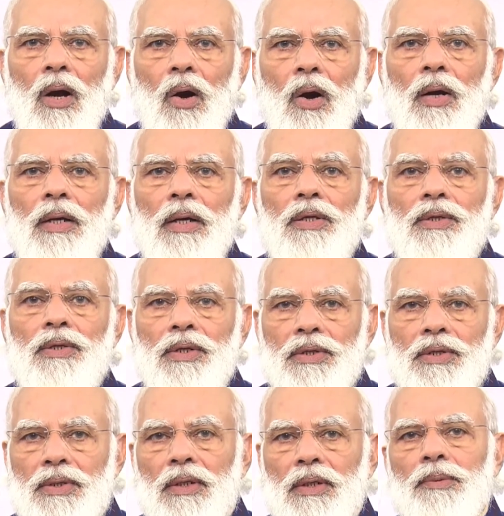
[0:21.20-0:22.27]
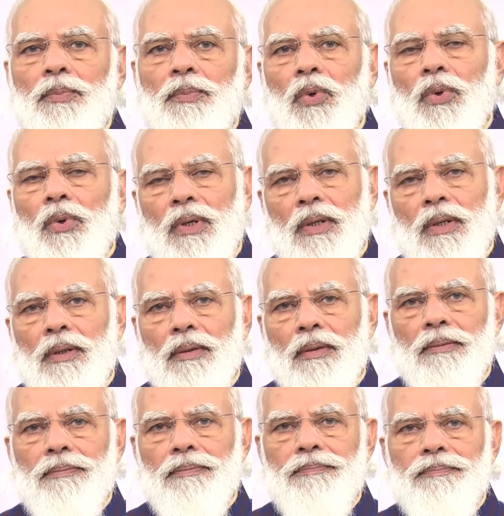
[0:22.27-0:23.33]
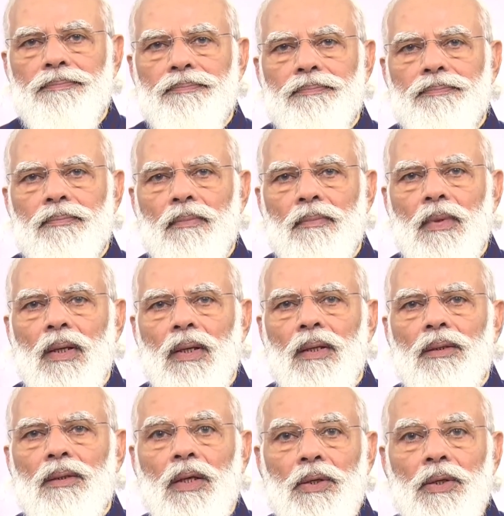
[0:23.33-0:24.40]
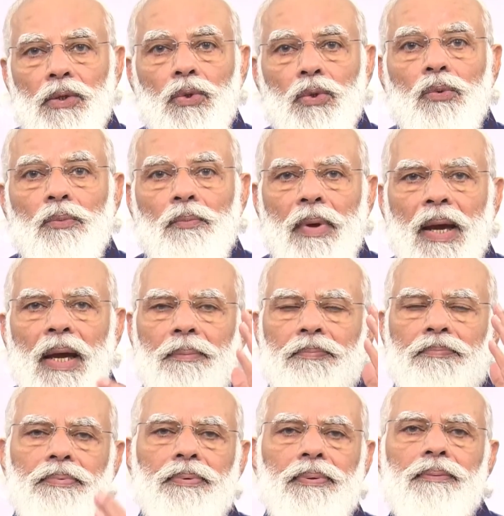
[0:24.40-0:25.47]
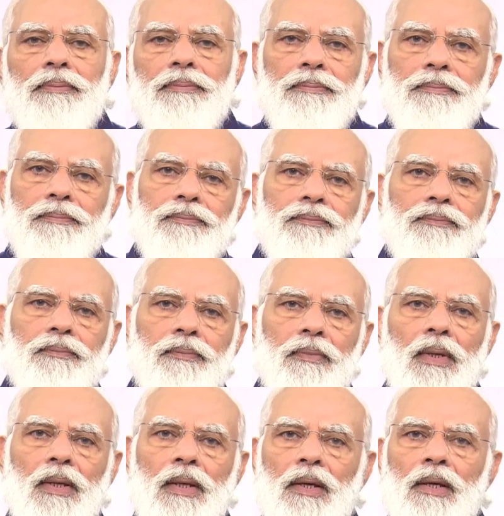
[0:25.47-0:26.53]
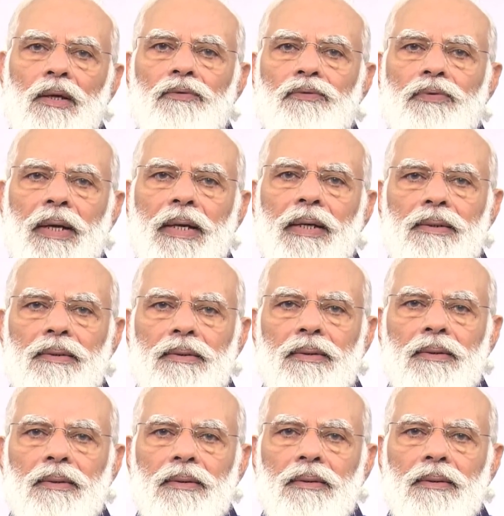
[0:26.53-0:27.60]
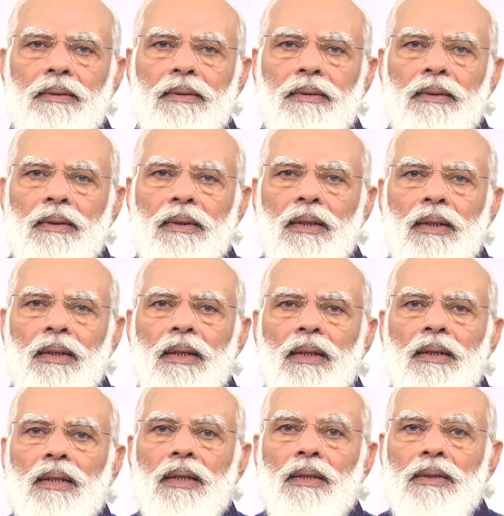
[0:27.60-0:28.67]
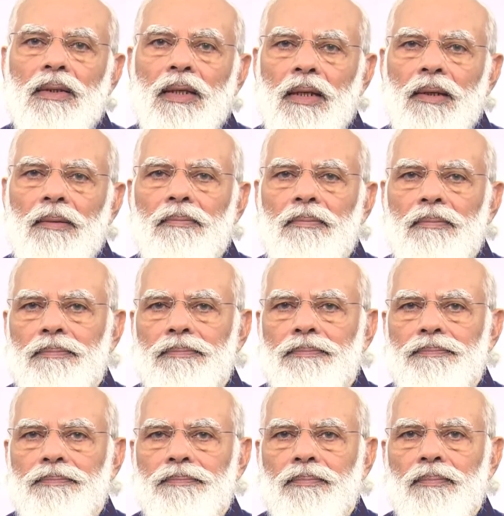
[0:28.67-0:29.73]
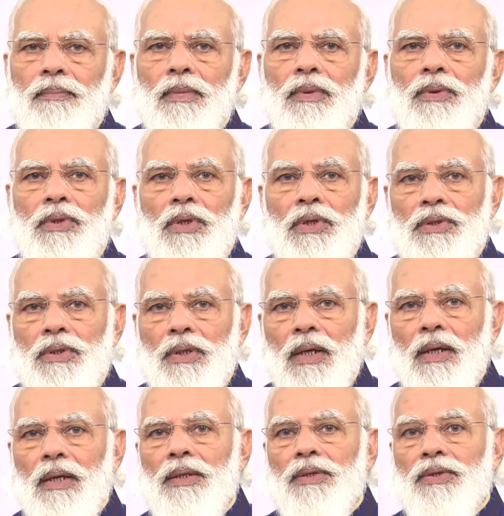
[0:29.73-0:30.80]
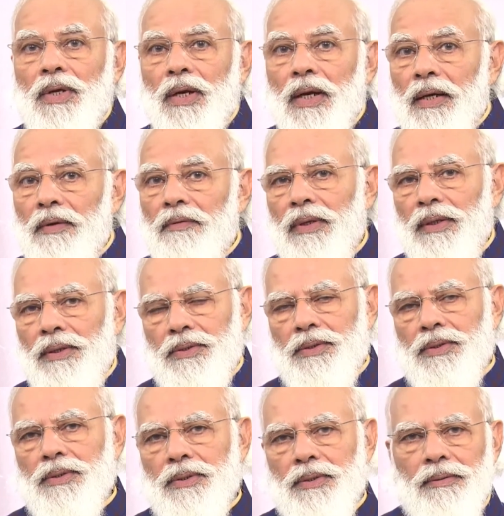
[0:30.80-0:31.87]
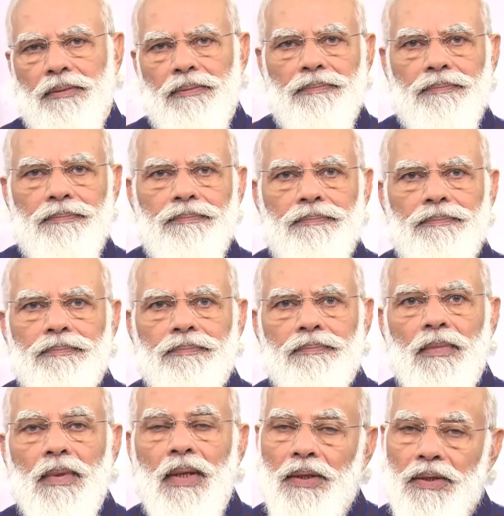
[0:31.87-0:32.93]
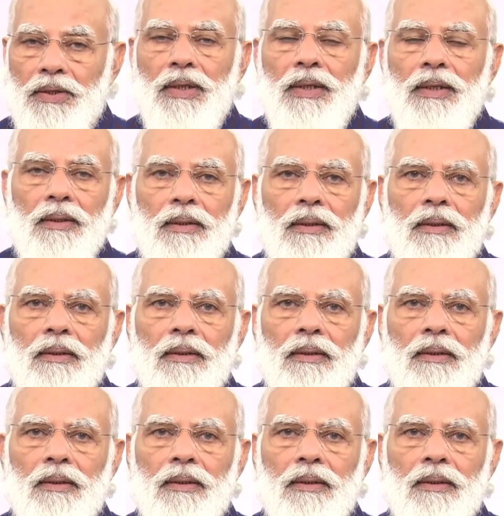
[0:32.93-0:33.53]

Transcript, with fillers: on his recent book, The New Map. Friends, the theme this year is relevant. It is